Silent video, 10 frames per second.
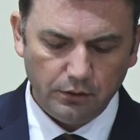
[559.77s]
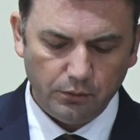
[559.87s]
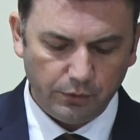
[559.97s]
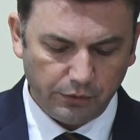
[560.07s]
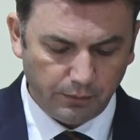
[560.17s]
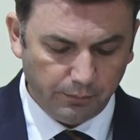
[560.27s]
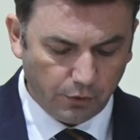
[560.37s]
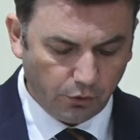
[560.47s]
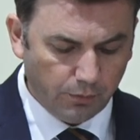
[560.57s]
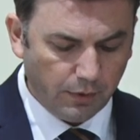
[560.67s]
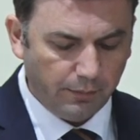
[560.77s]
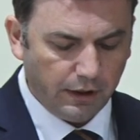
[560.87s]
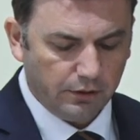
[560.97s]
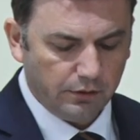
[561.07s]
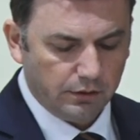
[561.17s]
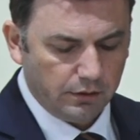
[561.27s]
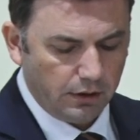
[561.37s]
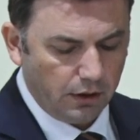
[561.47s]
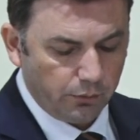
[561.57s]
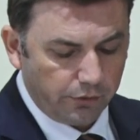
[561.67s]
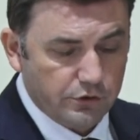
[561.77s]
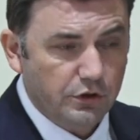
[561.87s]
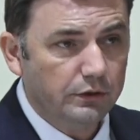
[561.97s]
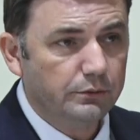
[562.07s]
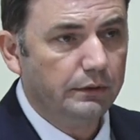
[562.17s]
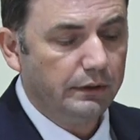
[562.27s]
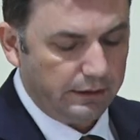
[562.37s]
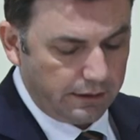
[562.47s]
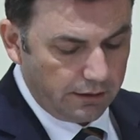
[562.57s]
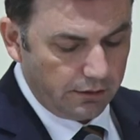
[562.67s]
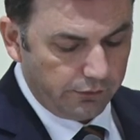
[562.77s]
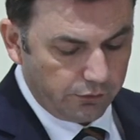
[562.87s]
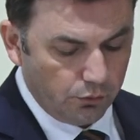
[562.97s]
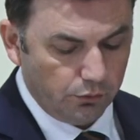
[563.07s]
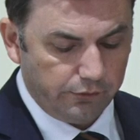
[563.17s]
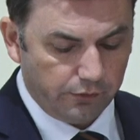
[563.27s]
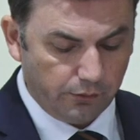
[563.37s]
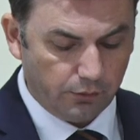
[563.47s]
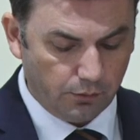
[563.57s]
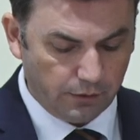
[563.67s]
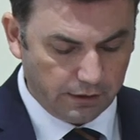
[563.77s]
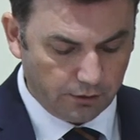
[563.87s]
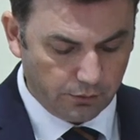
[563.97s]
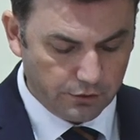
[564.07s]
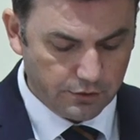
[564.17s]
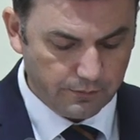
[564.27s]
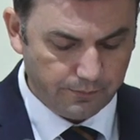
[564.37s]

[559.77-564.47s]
with a Roma mayor, and with children attending schools in the Roma language.